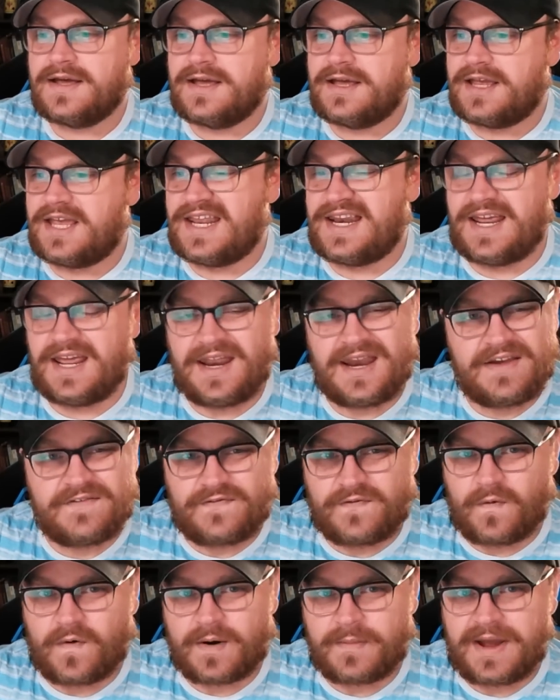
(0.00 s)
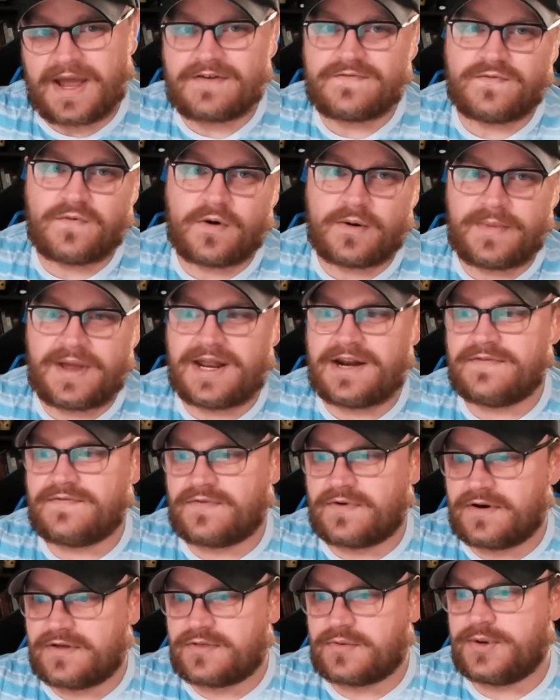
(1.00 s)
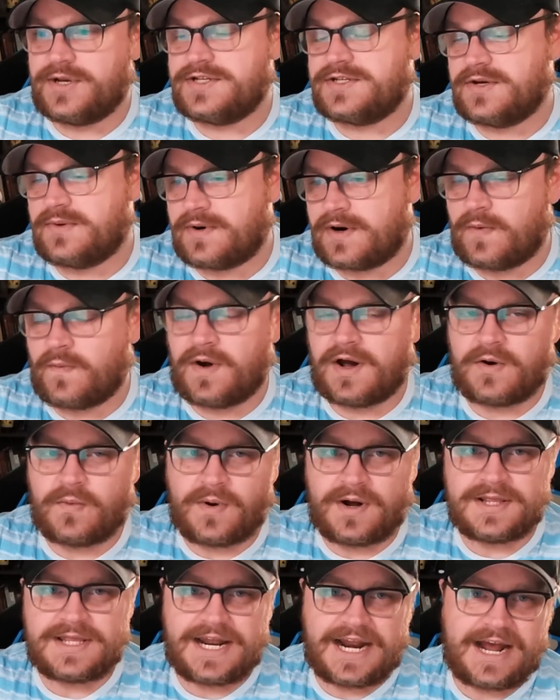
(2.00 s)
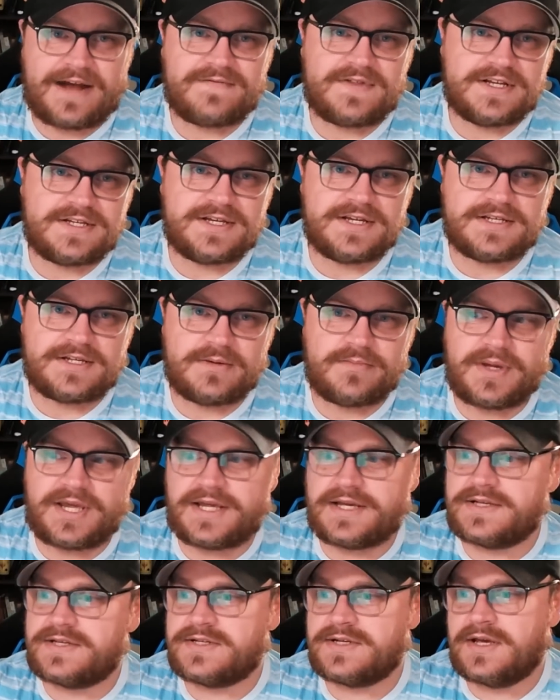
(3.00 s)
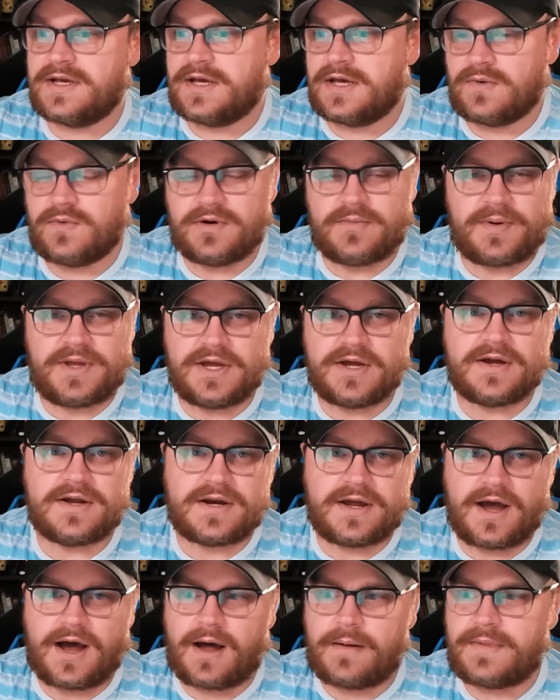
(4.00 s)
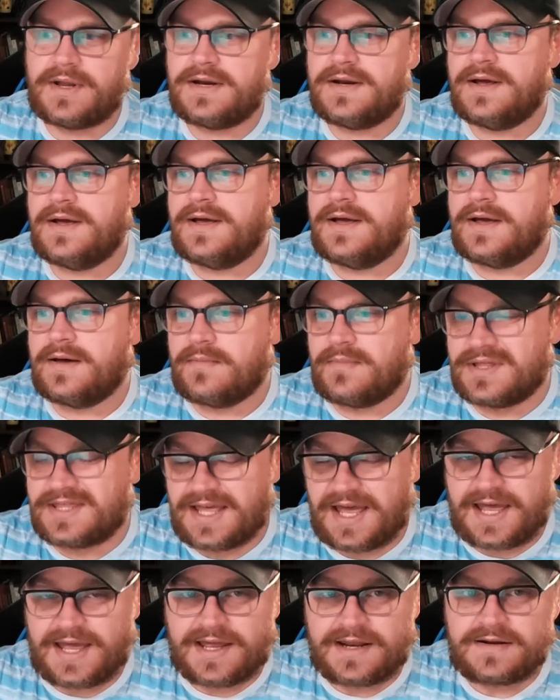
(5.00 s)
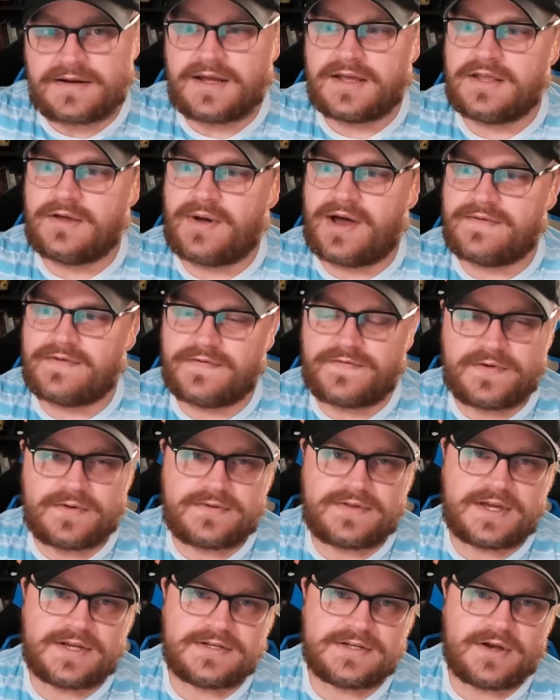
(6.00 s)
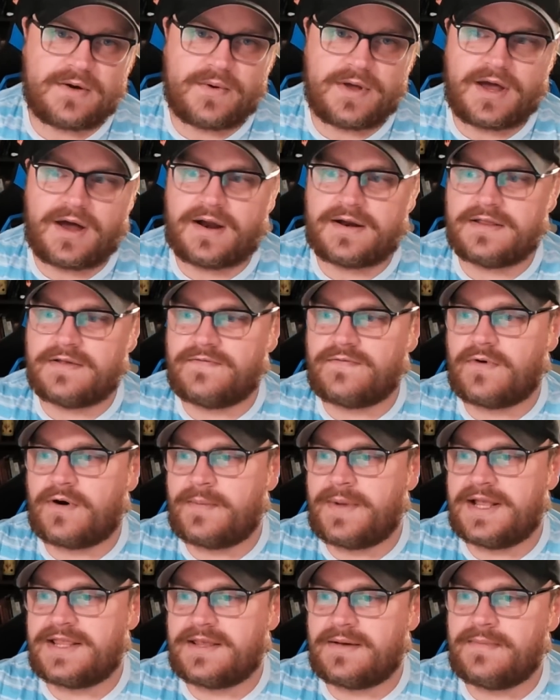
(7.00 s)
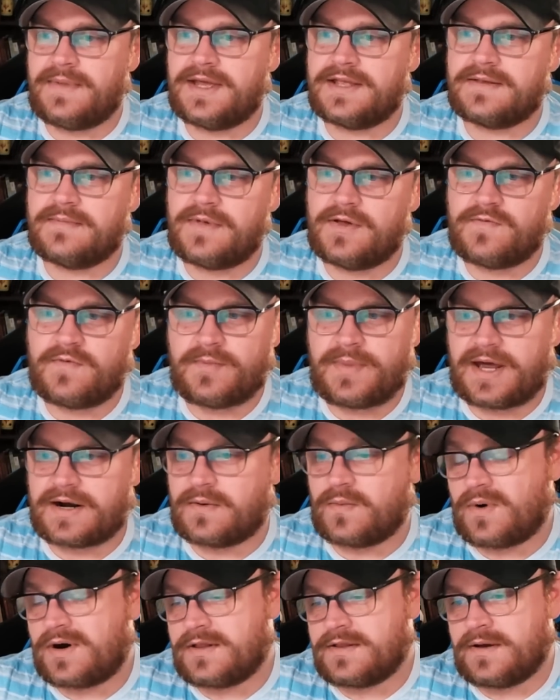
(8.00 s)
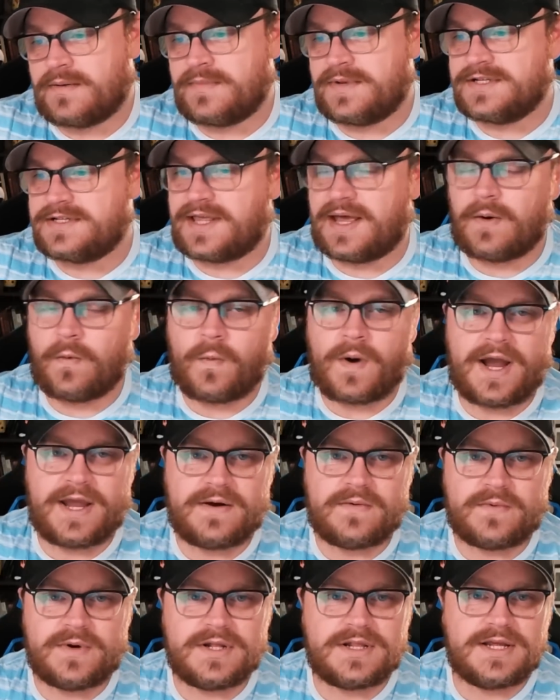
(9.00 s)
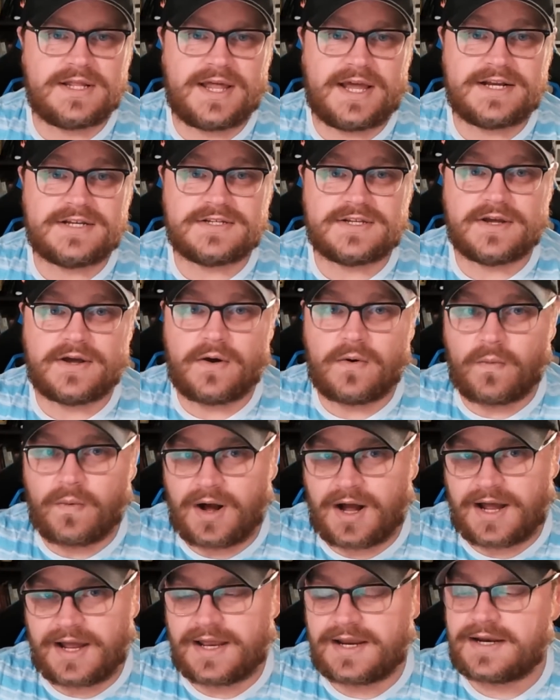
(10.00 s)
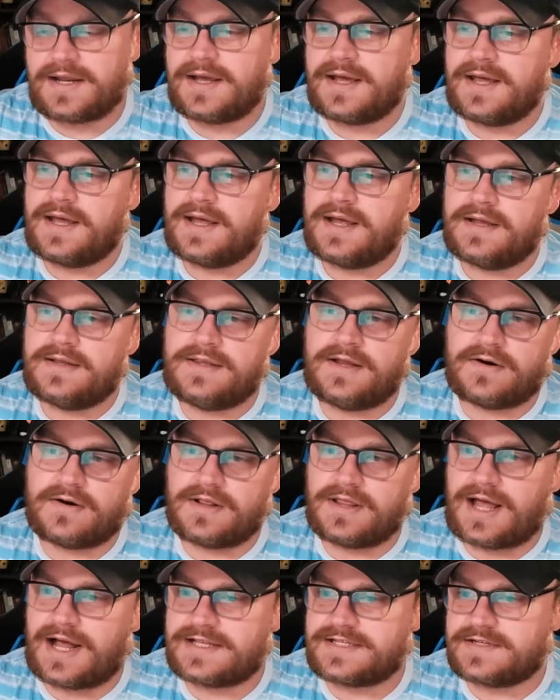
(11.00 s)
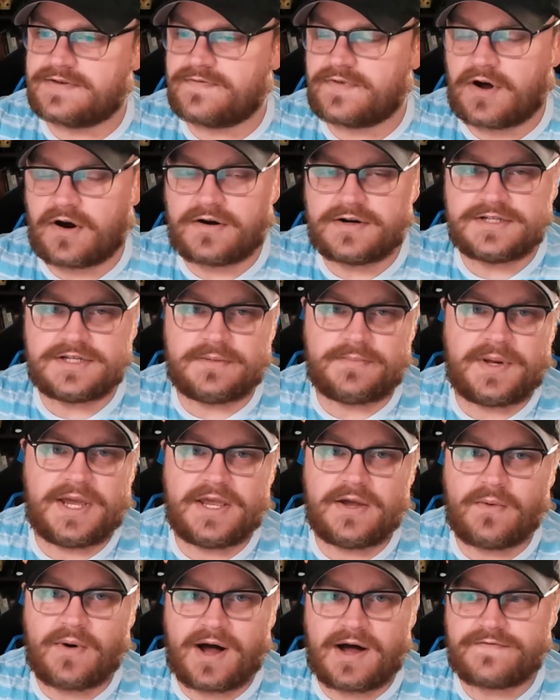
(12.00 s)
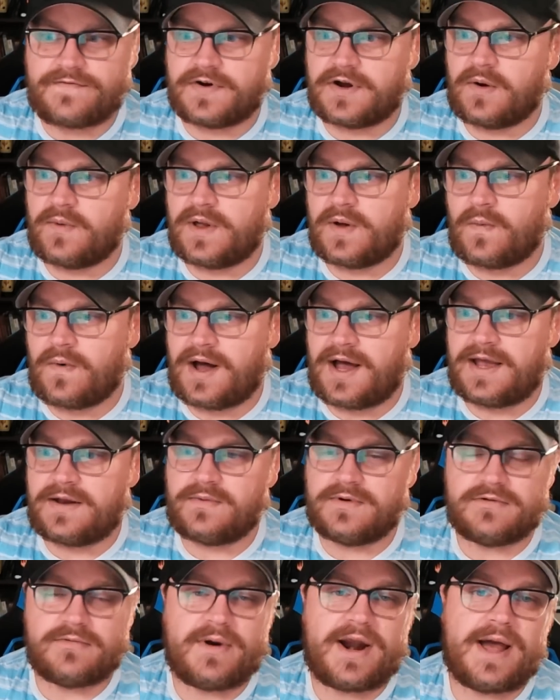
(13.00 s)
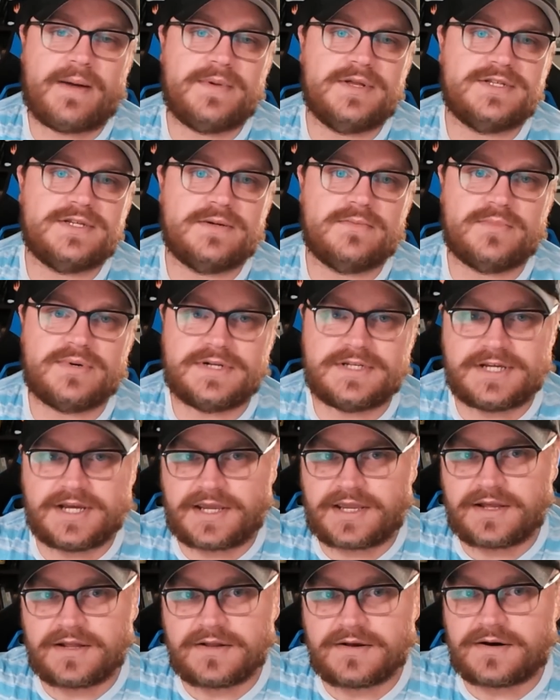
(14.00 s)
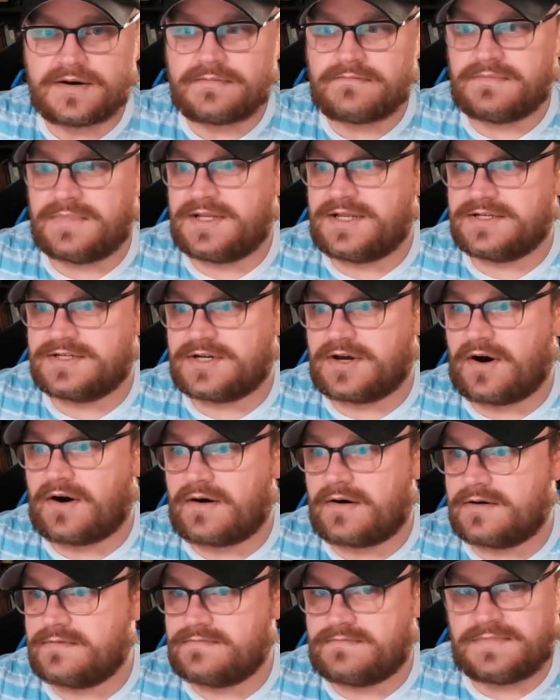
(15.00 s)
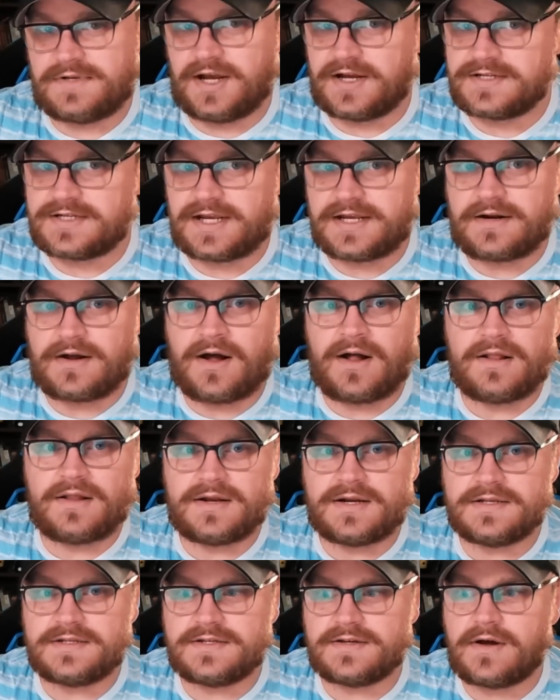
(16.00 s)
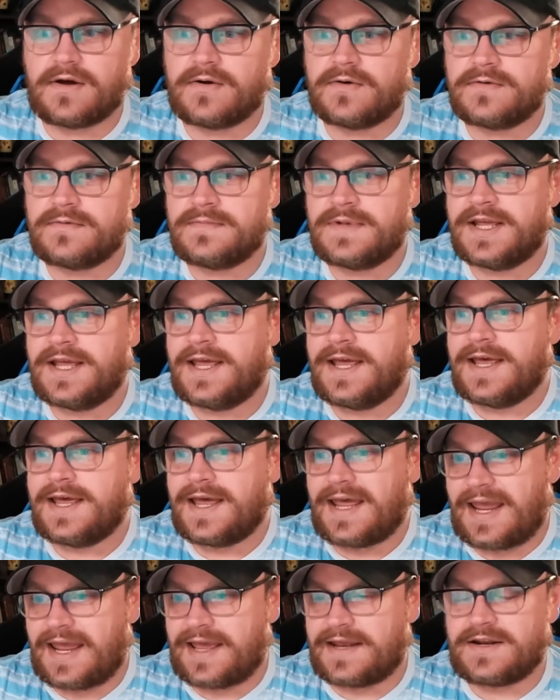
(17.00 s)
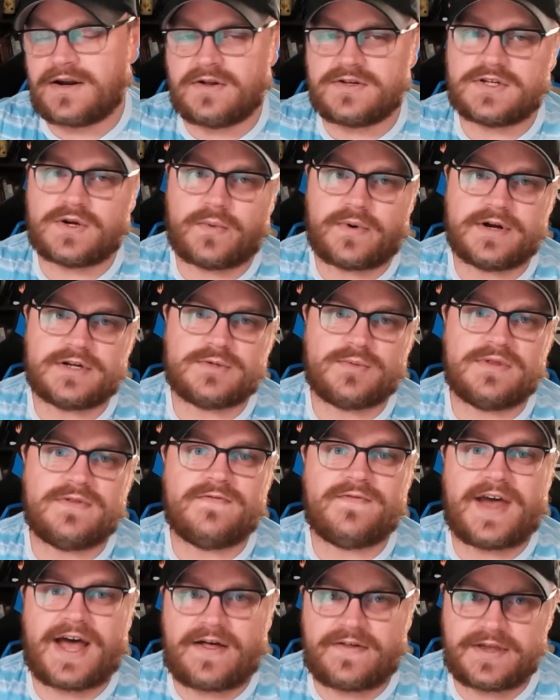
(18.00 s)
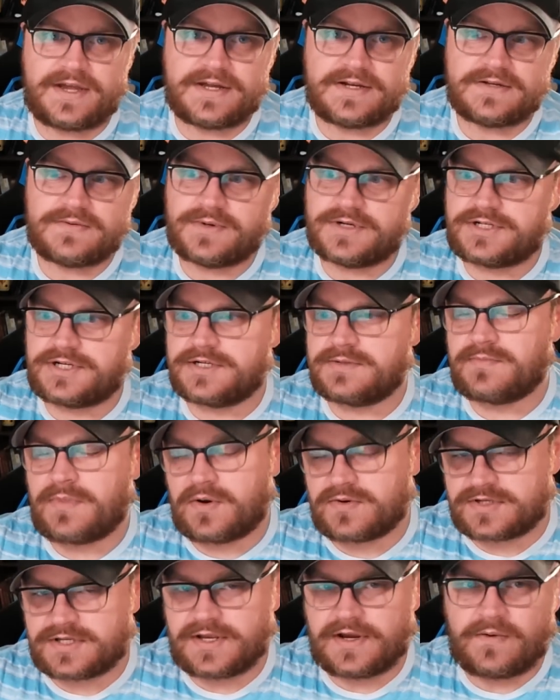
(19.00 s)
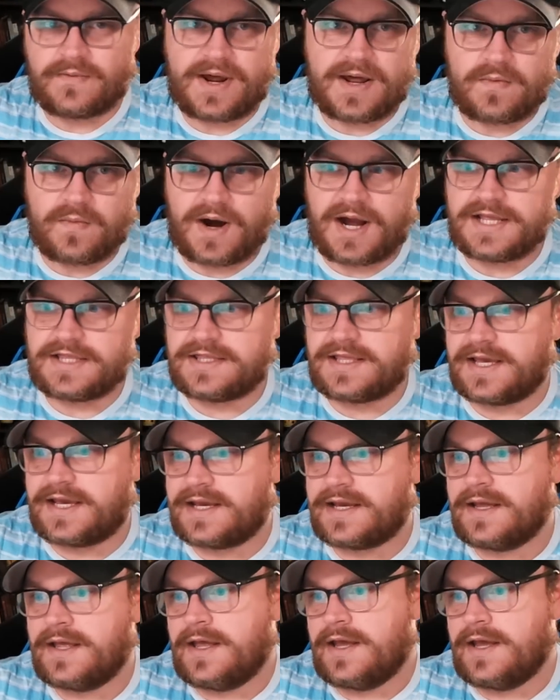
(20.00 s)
in any format, 4 mana for a 3/2 and a 1/1 that have these ETBs would be a good common. But then you have a few things going on in the format that make them even better. One of them is that white really likes to go wide. There are lots of cards that pay you off for going wide with rabbits in particular, and this card does it all on its own. And it also works with Valiant, which is mostly a red-white thing,